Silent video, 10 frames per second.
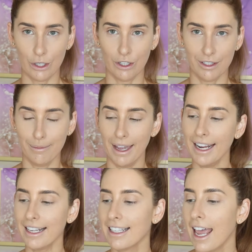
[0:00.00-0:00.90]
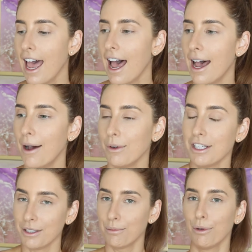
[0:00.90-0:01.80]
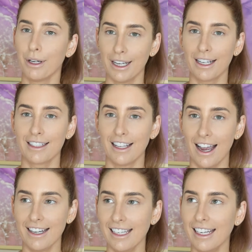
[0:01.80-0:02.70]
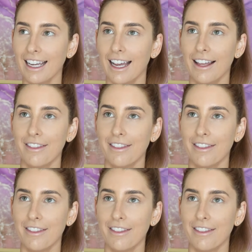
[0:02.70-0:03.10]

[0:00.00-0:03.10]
Cosmetics, which is pretty exciting.